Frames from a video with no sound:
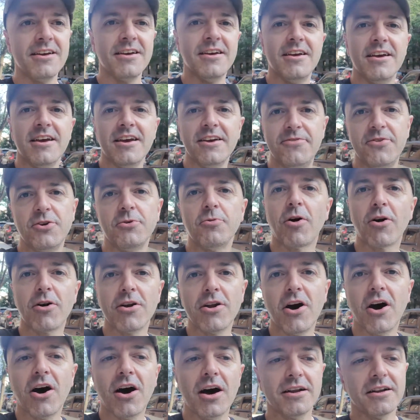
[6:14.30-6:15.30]
if you are
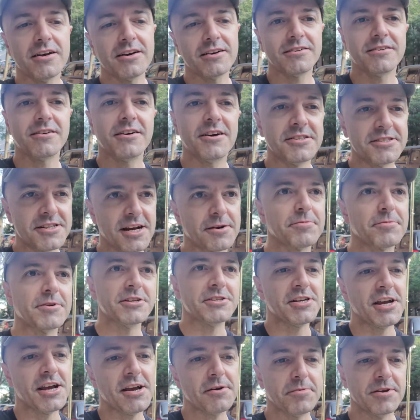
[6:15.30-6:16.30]
not a Jeopardy
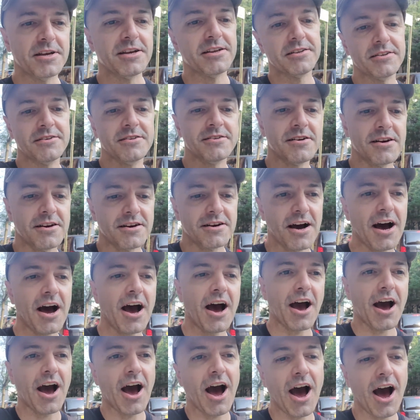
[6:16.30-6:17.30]
champion,
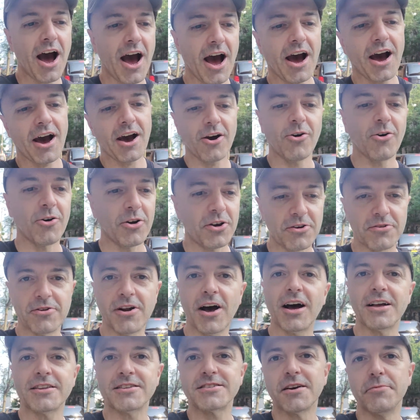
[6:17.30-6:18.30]
or you're
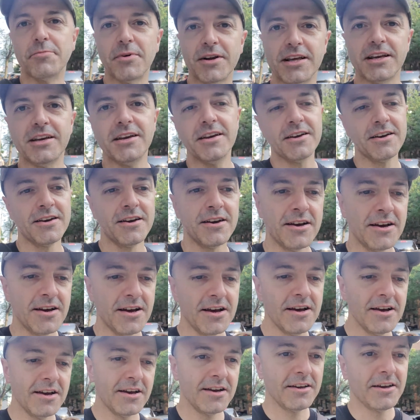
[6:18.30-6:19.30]
not somebody,
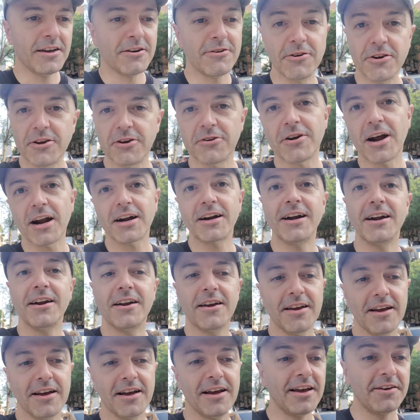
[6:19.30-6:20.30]
you know, if
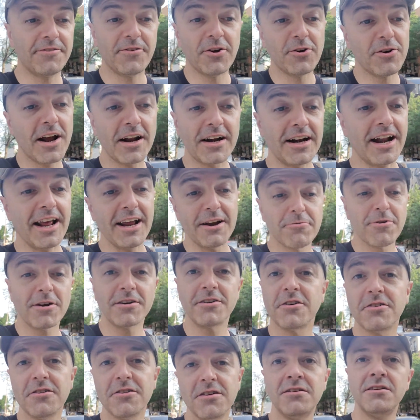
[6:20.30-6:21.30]
you're not an
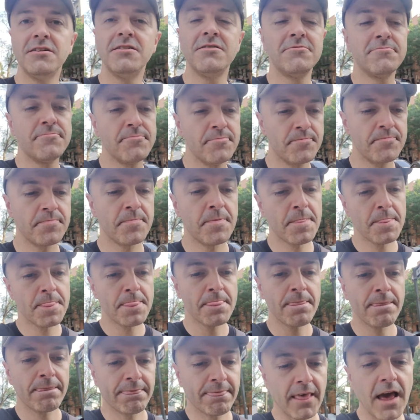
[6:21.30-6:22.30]
A-Rundle,
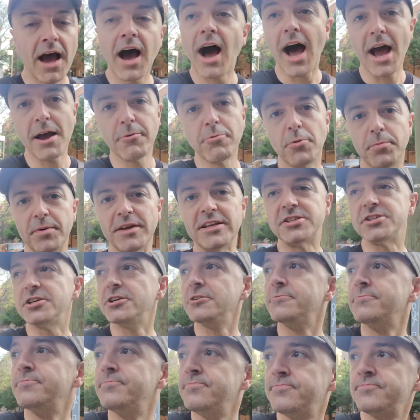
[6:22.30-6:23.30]
I will beat you.
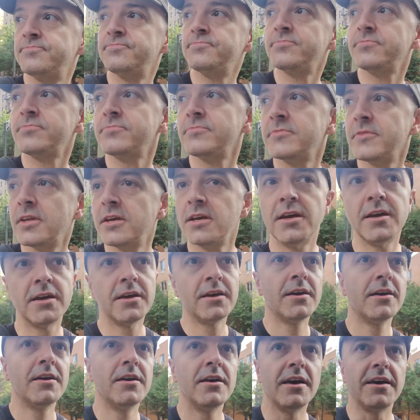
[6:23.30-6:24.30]

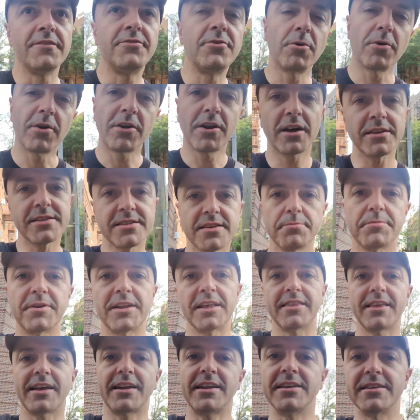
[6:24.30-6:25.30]
If you are not somebody
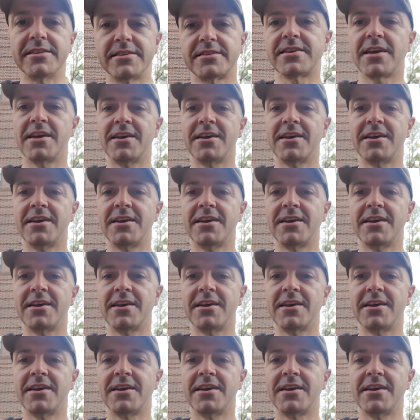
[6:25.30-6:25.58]
that is